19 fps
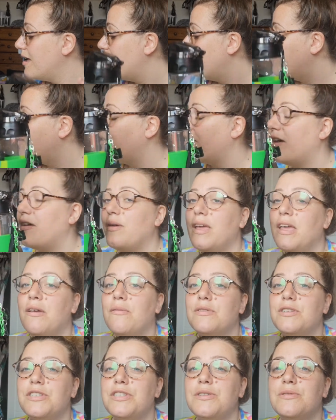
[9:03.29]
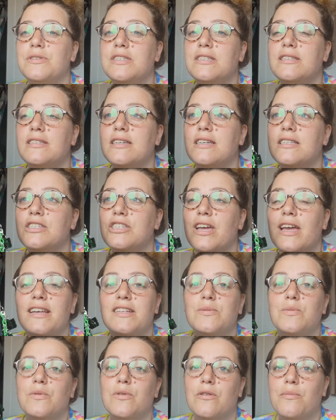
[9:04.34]
So he was using
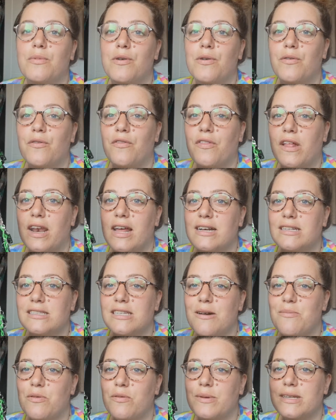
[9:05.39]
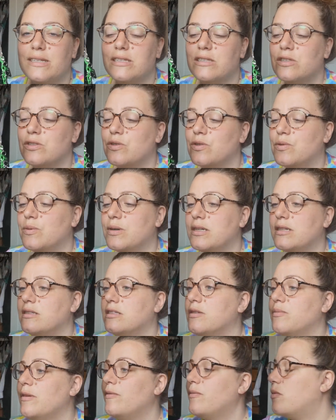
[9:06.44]
Jay's water bottle for the last couple of weeks of school, and
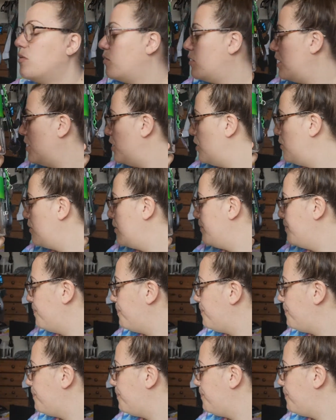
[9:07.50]
so we've bought a new one.